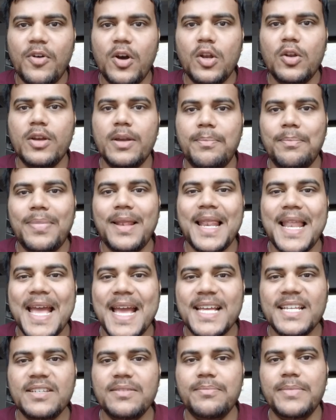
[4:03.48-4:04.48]
follow a
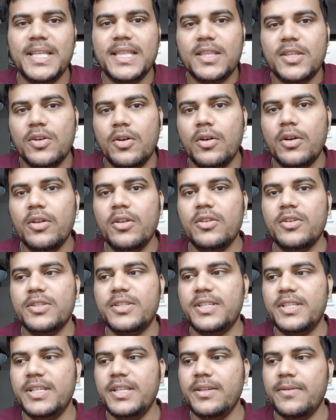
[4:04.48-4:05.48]
planned
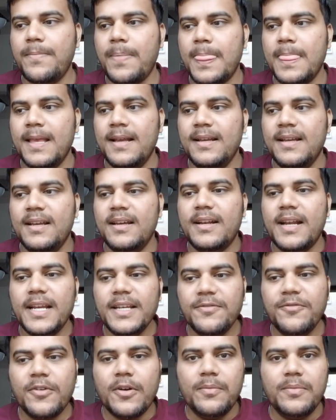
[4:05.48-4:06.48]
methodology,
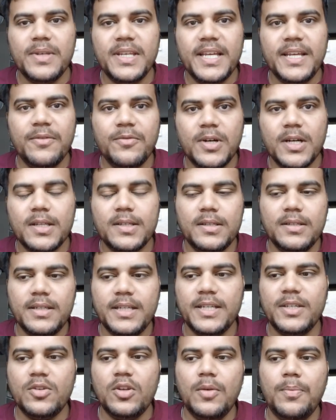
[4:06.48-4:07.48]
right from day one,
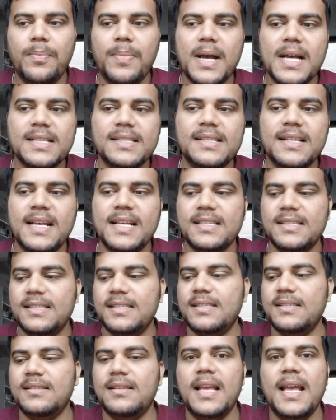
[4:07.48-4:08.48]
it will pass as
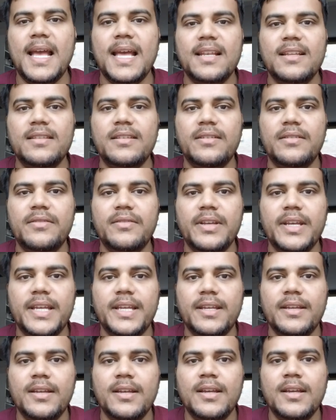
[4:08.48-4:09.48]
another
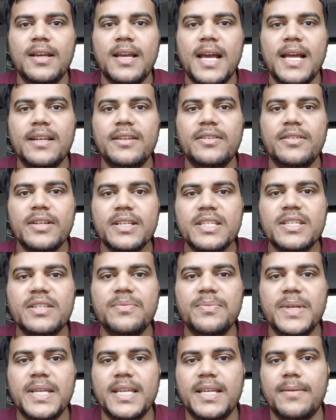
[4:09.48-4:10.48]
day. And trust
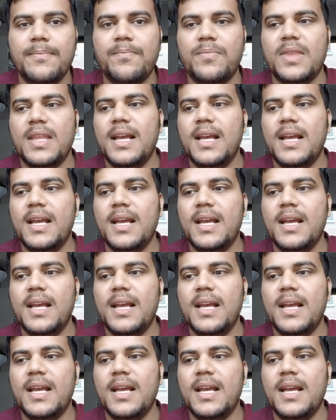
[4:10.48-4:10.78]
me,